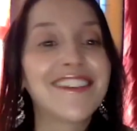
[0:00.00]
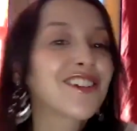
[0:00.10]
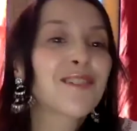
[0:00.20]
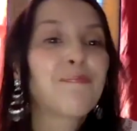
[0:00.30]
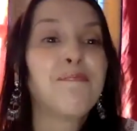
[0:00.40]

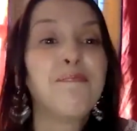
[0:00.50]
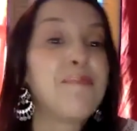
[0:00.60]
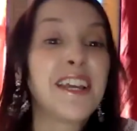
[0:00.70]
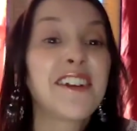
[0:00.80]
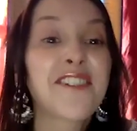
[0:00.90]
just
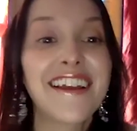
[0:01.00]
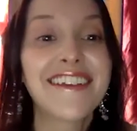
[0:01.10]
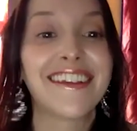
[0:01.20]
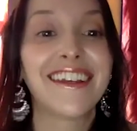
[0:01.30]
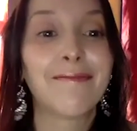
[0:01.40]
being
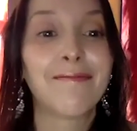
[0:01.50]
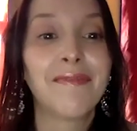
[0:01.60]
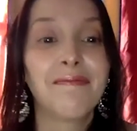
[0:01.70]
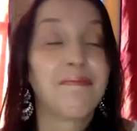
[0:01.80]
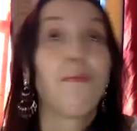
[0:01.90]
crazy.
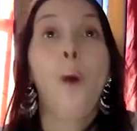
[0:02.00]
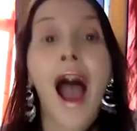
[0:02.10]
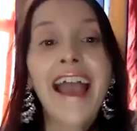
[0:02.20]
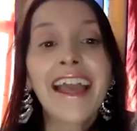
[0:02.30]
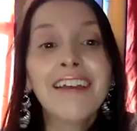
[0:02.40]

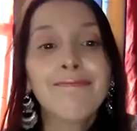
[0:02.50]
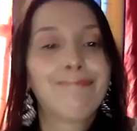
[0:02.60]
Why?